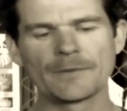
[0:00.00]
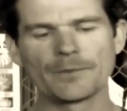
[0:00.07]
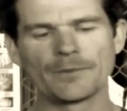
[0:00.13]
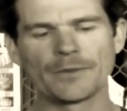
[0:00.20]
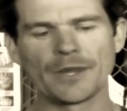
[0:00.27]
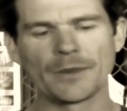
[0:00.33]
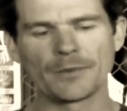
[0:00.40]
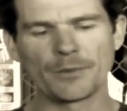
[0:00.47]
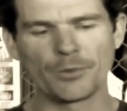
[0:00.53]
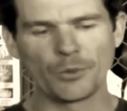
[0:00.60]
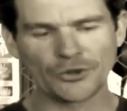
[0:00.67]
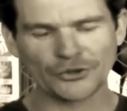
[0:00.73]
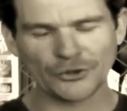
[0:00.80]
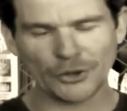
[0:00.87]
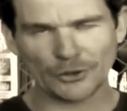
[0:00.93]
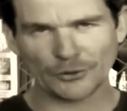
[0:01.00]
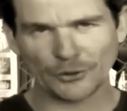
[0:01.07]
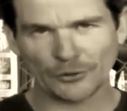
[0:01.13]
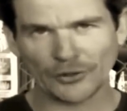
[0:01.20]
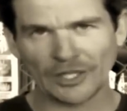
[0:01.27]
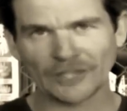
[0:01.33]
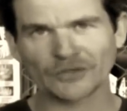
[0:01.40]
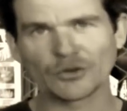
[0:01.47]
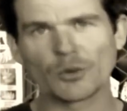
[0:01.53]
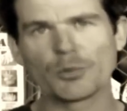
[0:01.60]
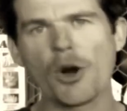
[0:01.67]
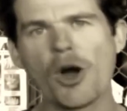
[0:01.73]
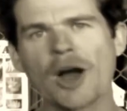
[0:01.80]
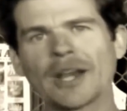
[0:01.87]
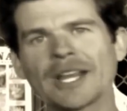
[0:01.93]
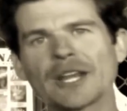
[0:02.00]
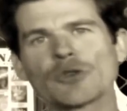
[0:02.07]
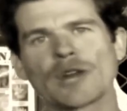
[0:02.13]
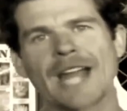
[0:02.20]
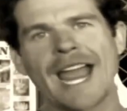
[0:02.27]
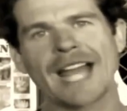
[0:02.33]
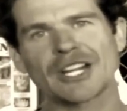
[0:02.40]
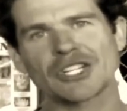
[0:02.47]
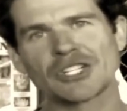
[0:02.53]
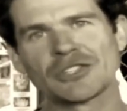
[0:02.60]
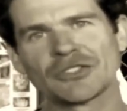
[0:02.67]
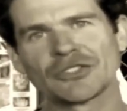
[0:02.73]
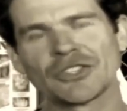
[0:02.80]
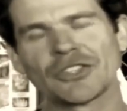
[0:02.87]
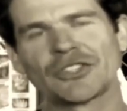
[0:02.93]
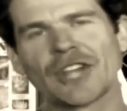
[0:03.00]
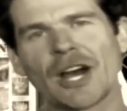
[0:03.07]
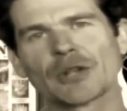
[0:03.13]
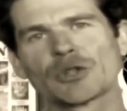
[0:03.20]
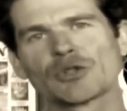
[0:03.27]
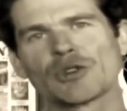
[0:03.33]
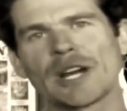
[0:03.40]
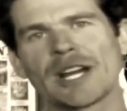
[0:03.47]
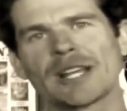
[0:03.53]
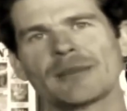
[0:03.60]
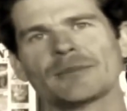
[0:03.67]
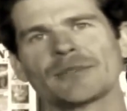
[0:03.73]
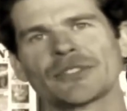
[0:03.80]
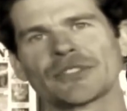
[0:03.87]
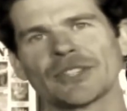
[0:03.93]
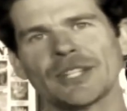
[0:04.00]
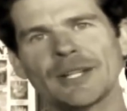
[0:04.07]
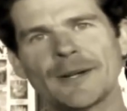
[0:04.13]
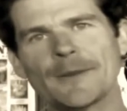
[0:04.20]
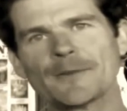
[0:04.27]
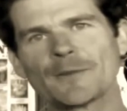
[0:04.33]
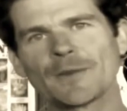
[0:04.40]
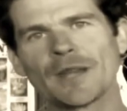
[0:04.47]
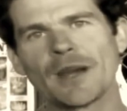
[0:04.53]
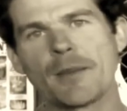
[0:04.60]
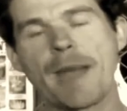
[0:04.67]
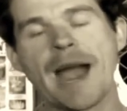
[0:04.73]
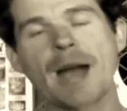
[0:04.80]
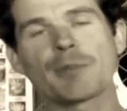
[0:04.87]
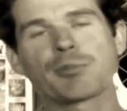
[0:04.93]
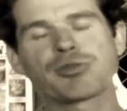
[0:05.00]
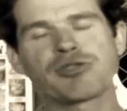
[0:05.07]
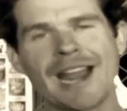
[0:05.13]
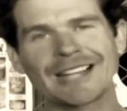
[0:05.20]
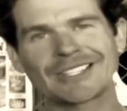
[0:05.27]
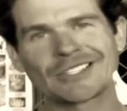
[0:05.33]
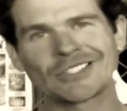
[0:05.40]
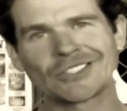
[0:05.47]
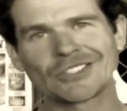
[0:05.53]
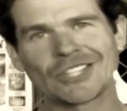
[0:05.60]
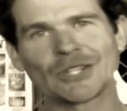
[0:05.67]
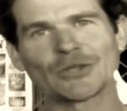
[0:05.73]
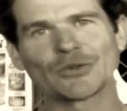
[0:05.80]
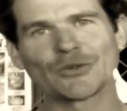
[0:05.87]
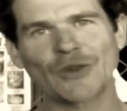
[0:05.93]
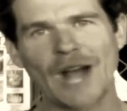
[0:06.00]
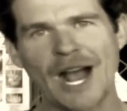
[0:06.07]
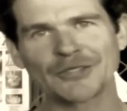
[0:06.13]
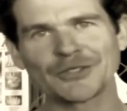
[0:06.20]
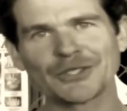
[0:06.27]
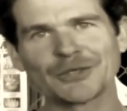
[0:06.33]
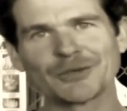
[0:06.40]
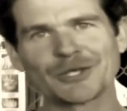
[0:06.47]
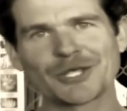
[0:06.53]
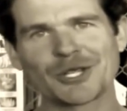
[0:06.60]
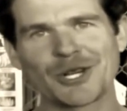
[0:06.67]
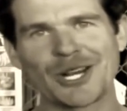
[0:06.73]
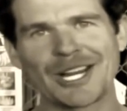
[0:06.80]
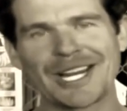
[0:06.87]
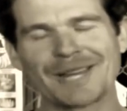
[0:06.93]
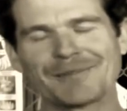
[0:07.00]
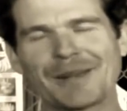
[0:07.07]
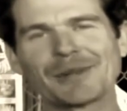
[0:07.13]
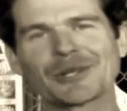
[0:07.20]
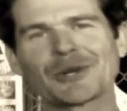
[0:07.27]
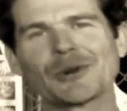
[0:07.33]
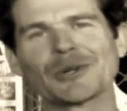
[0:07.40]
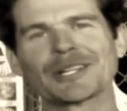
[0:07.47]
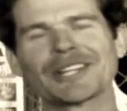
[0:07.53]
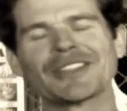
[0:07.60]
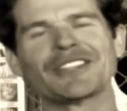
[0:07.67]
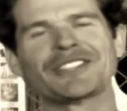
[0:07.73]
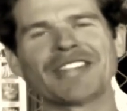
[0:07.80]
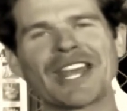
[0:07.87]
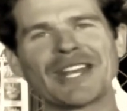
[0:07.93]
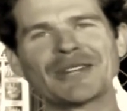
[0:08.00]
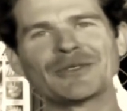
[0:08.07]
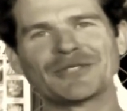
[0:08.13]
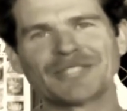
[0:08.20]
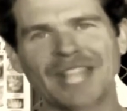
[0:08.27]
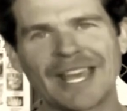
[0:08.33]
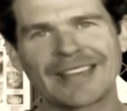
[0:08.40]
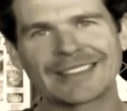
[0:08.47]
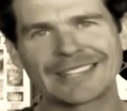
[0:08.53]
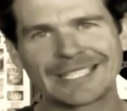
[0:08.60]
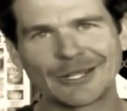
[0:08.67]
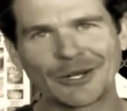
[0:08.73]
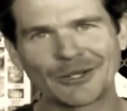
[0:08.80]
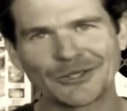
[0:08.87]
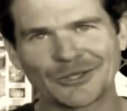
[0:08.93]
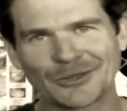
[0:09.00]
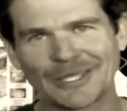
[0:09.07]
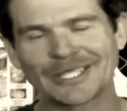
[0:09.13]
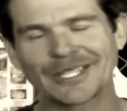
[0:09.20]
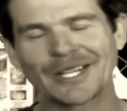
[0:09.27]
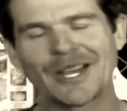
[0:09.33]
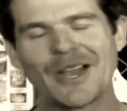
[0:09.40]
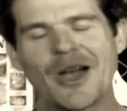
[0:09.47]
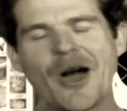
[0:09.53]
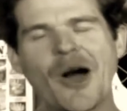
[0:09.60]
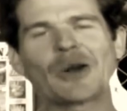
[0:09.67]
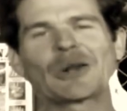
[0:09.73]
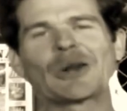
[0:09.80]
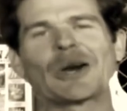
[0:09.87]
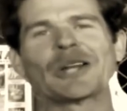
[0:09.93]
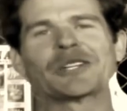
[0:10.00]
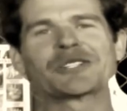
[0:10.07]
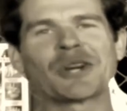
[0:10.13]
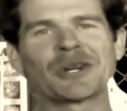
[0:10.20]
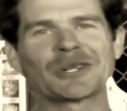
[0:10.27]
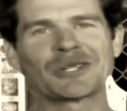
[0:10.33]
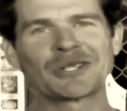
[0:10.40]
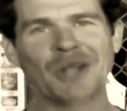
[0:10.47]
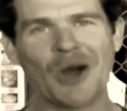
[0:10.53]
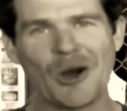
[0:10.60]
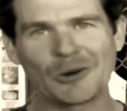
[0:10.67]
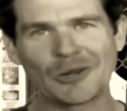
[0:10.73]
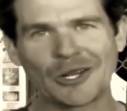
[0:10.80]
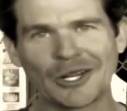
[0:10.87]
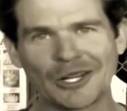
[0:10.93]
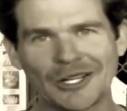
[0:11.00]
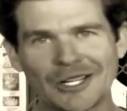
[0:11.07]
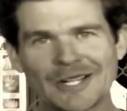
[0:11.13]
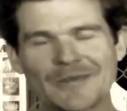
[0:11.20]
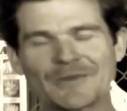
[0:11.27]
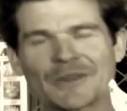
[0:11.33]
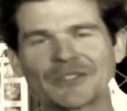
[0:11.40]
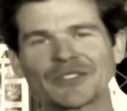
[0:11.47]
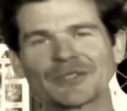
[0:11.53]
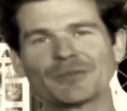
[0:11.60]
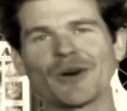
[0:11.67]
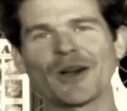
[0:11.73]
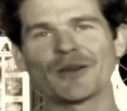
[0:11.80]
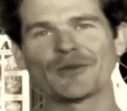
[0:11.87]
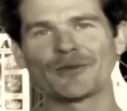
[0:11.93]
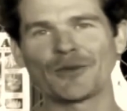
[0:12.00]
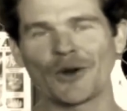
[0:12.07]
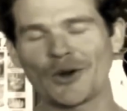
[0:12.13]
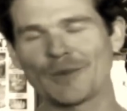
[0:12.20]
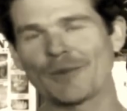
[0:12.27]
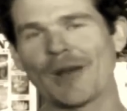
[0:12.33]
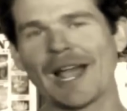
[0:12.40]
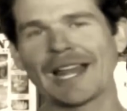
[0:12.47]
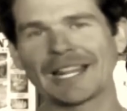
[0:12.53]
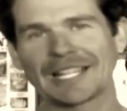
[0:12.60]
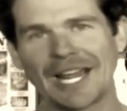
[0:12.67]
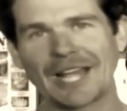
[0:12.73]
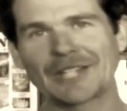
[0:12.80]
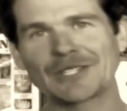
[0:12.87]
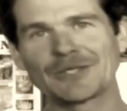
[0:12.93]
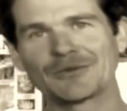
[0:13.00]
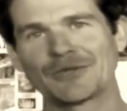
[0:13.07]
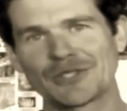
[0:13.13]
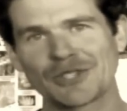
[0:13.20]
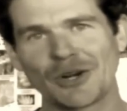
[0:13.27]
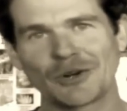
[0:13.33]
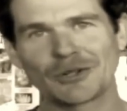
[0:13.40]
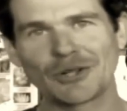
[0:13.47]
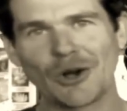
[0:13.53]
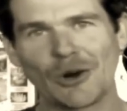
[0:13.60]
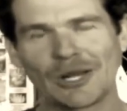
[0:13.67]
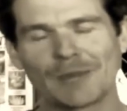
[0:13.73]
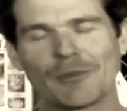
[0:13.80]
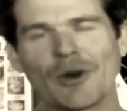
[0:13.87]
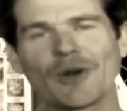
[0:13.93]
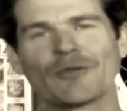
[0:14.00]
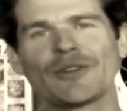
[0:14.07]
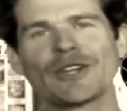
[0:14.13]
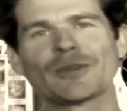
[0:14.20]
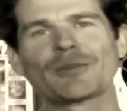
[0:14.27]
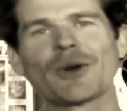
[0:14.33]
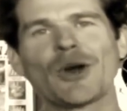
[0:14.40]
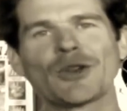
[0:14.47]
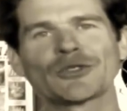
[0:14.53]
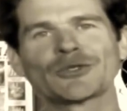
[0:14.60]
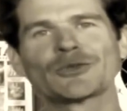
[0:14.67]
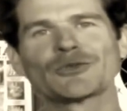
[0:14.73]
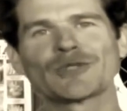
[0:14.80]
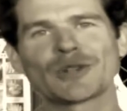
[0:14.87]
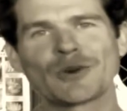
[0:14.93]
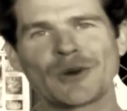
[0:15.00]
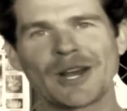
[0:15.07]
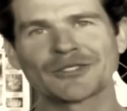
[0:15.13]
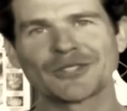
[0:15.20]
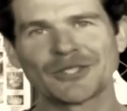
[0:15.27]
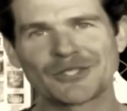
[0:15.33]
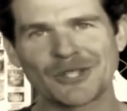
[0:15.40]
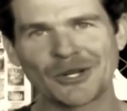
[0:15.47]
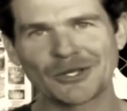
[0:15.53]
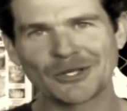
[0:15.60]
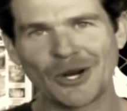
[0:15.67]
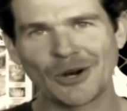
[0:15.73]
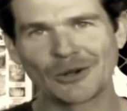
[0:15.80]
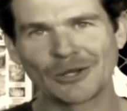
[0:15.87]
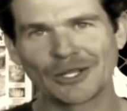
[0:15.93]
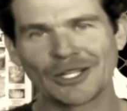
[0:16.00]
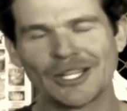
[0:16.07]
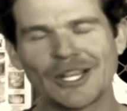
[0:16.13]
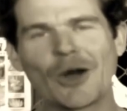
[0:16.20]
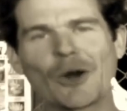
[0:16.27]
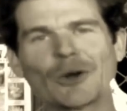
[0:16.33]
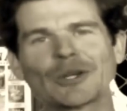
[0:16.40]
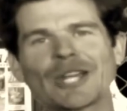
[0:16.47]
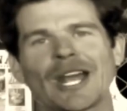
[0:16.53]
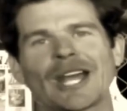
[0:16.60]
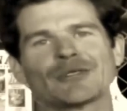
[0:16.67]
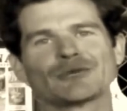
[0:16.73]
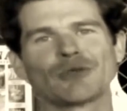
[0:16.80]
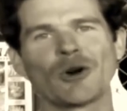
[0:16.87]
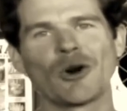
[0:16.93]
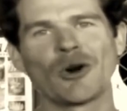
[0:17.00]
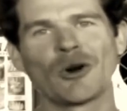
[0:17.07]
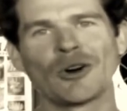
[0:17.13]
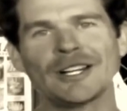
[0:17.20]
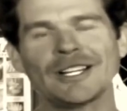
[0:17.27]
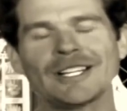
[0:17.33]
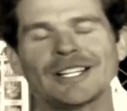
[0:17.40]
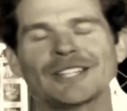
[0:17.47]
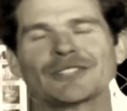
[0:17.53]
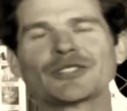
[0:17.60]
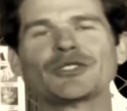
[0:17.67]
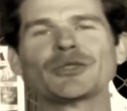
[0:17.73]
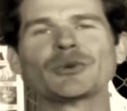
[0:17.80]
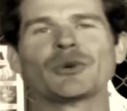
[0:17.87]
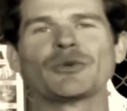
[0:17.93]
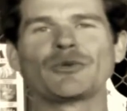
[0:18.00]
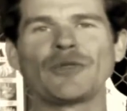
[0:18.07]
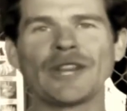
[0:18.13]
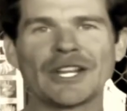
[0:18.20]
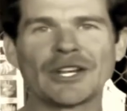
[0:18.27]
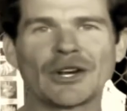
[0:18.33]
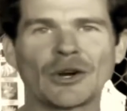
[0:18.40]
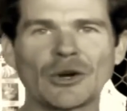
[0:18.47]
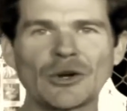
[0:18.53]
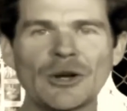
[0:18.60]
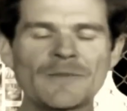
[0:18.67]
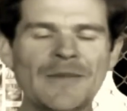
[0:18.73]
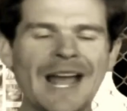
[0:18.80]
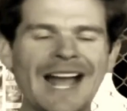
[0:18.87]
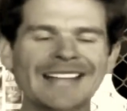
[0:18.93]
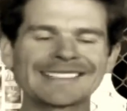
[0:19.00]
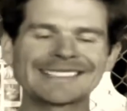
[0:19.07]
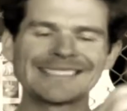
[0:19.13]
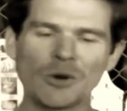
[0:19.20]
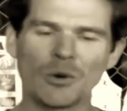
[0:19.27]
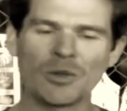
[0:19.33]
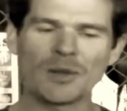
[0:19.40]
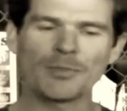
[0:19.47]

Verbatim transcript: the Woodstock Fruit Festival pioneer reactions to Doug Graham's malpractice at his fasting retreat. People are calling it the den of death in Costa Rica. I'd like John Kohler, this is my vote, my allocation for John Kohler, my video personal request to John Kohler, OK Raw, to do a video asking all the